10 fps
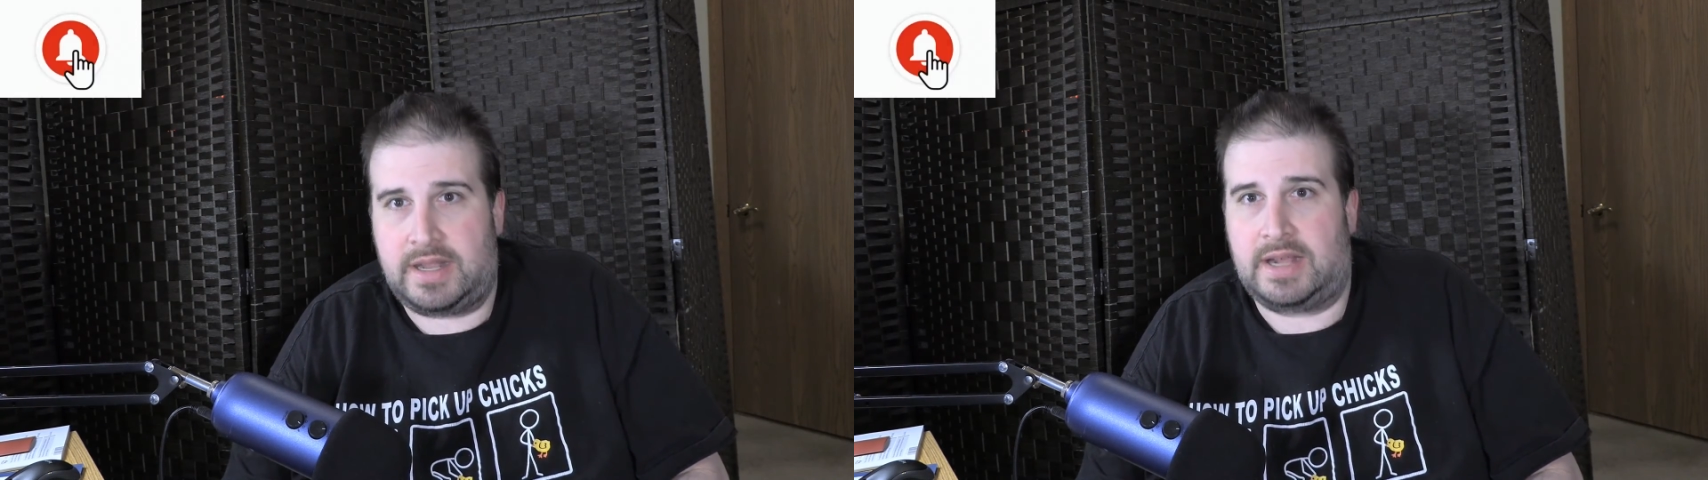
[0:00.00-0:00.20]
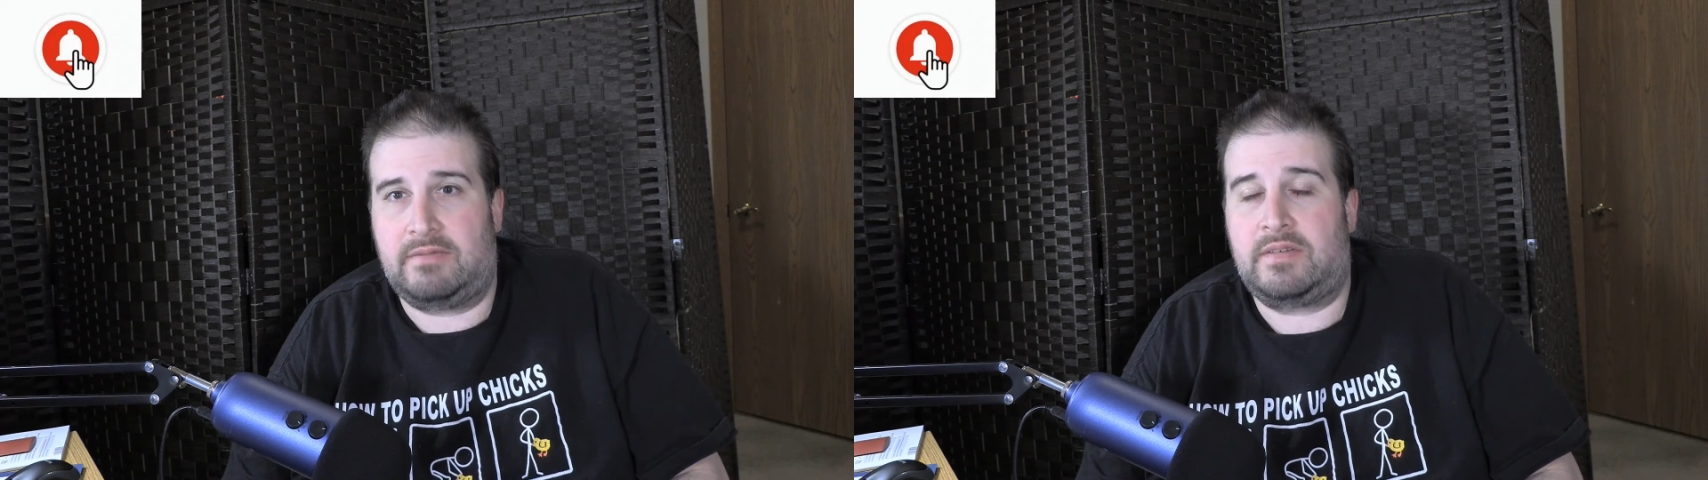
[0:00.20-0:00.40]

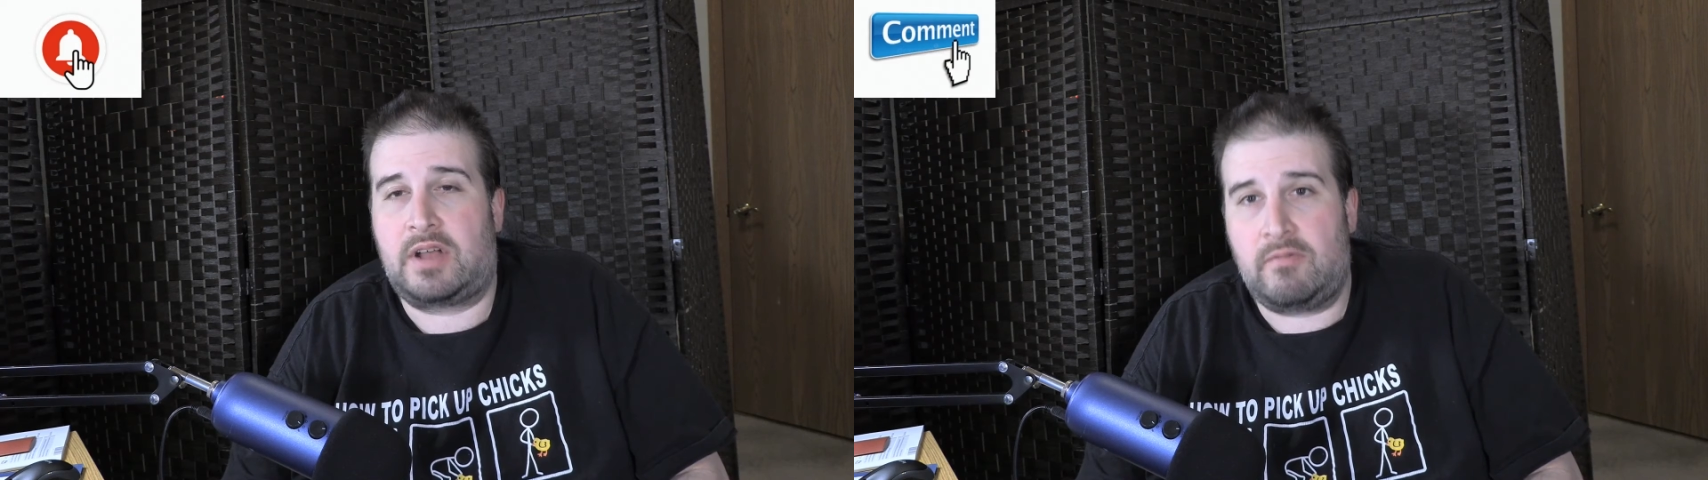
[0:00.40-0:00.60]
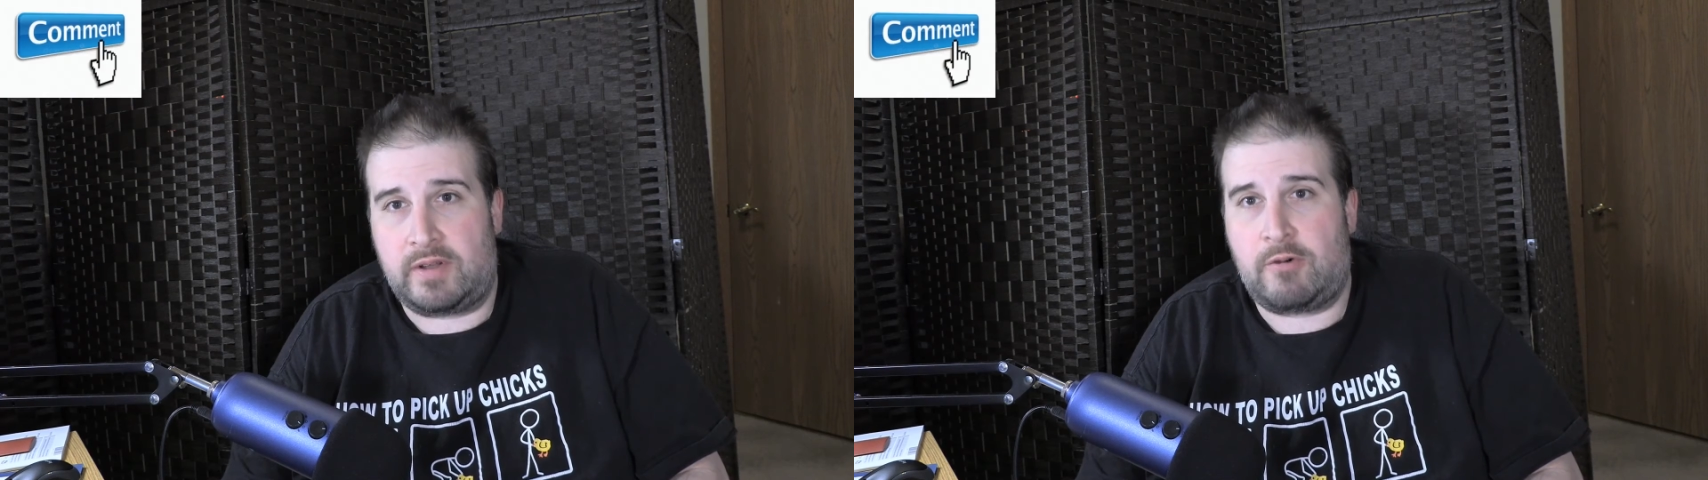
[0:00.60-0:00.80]
That
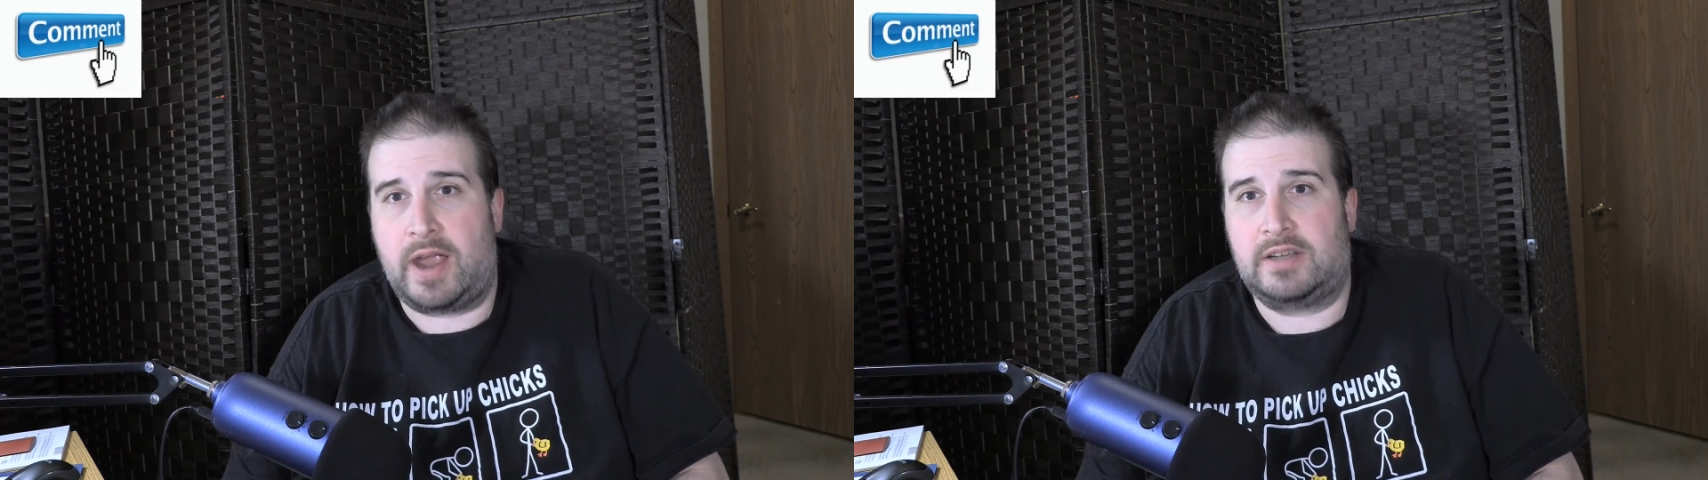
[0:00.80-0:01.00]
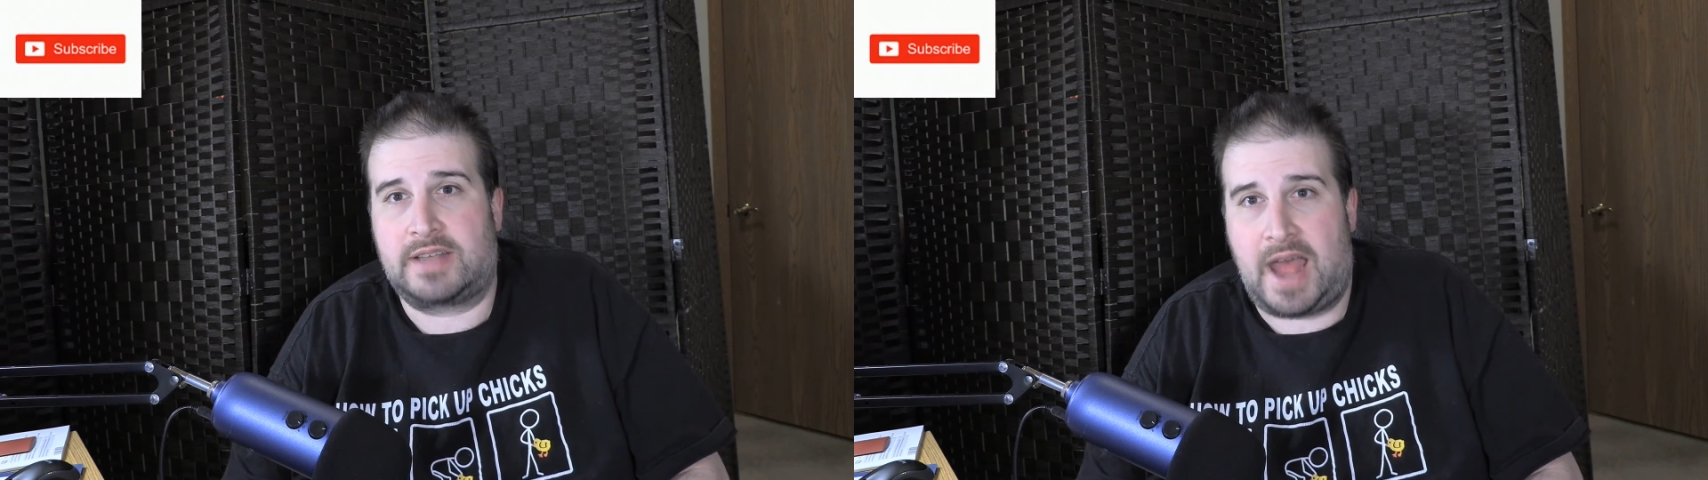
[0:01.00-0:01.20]

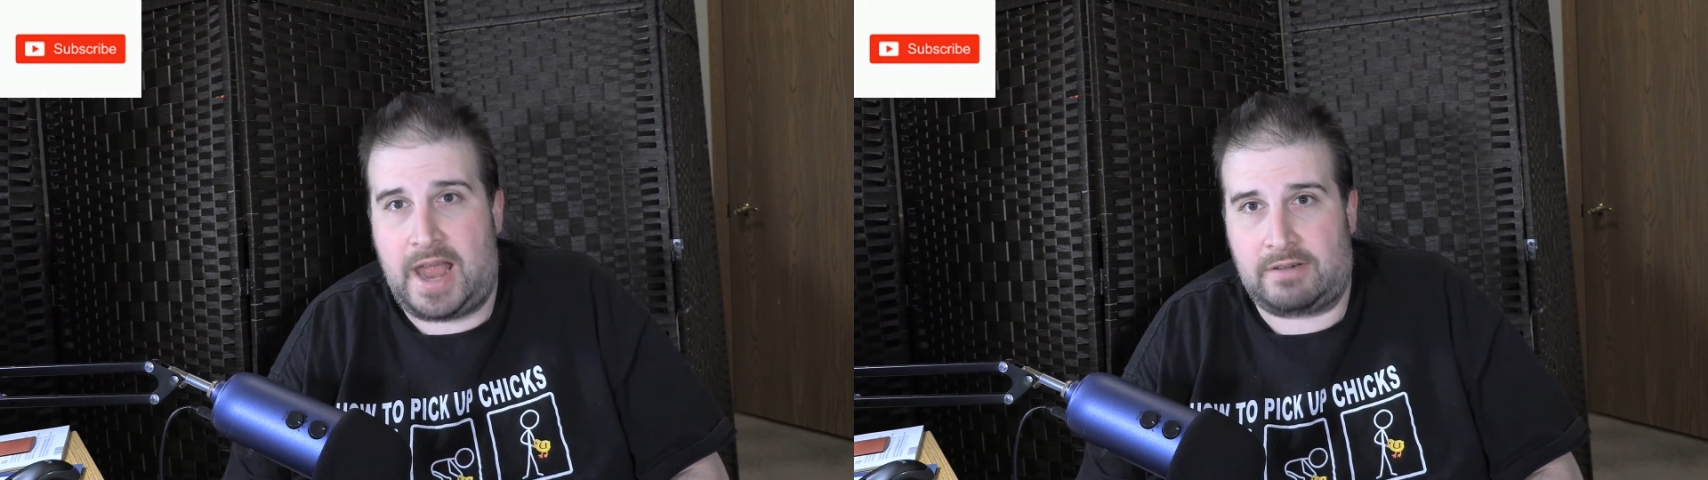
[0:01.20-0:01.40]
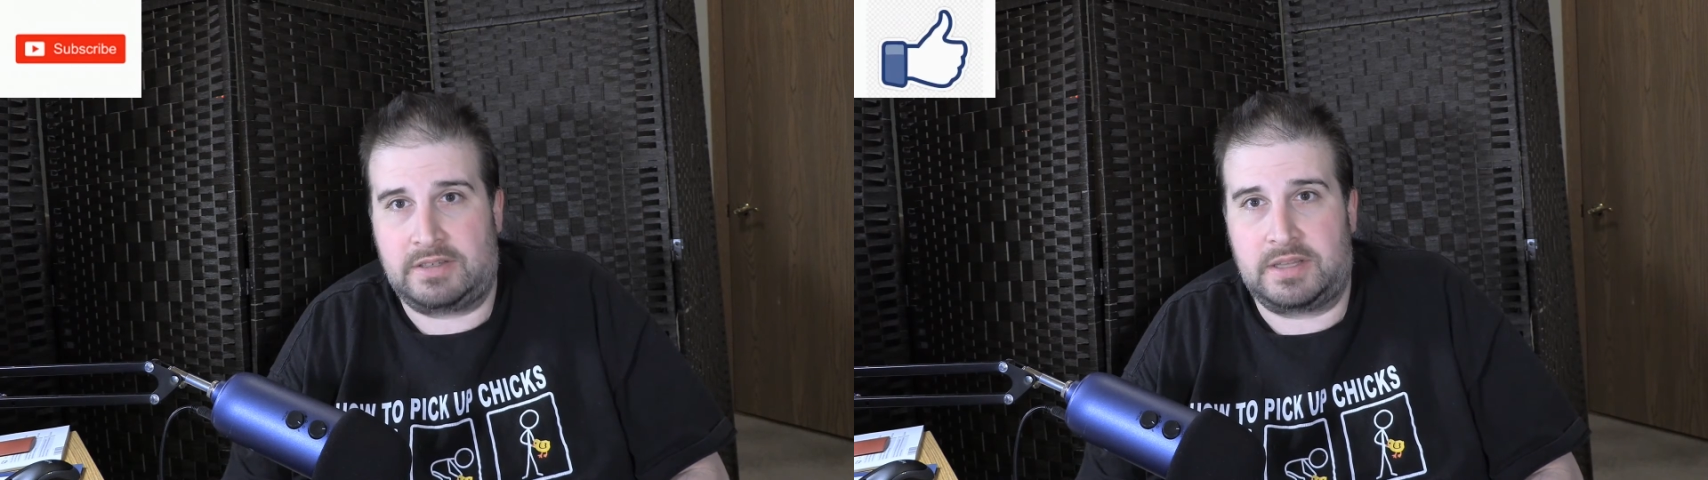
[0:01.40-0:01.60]
requires
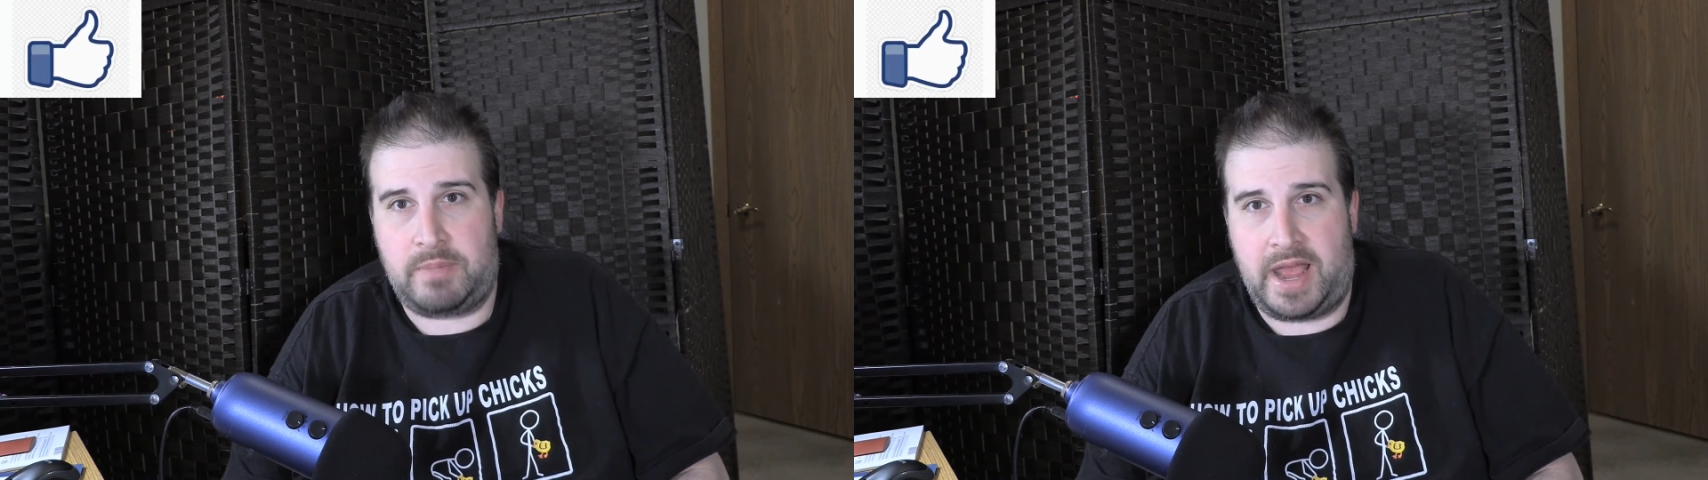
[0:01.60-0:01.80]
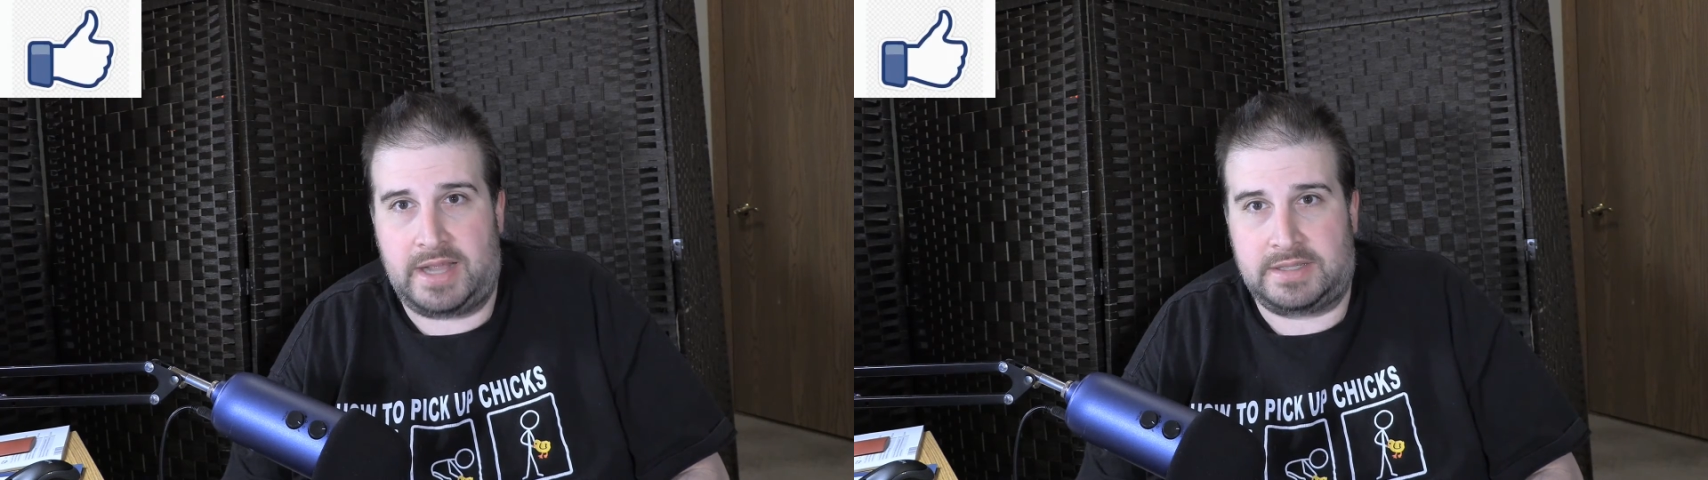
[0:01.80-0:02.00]
Congress to
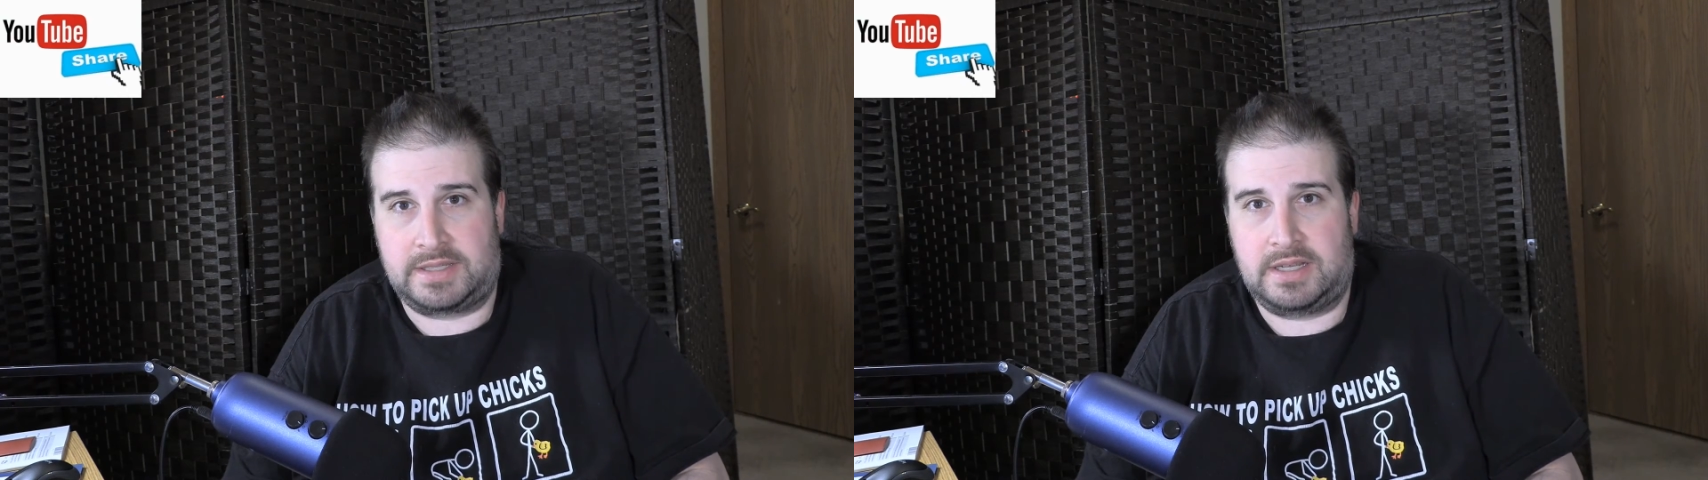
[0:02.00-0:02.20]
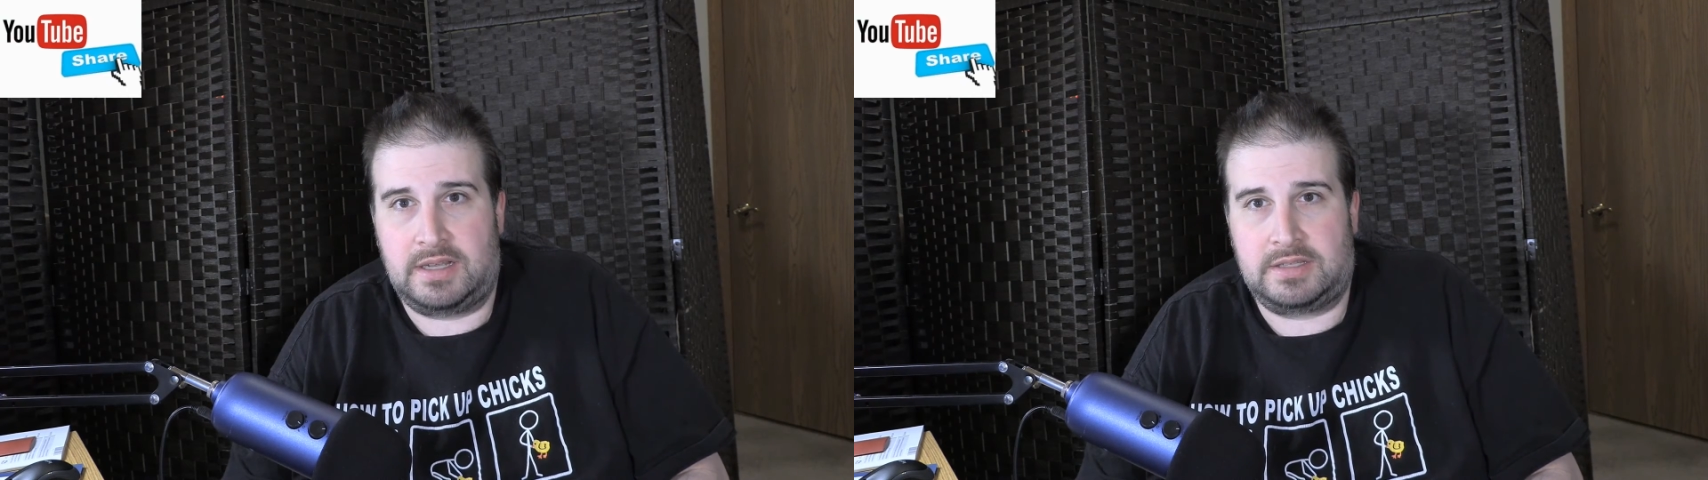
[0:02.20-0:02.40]
pass